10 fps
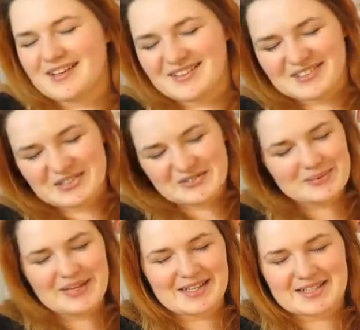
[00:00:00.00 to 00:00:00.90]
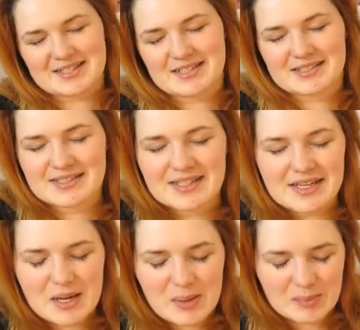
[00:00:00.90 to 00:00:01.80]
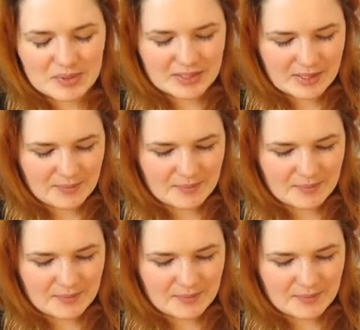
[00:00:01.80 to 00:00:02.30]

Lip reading: I don't know if I'm making sense, but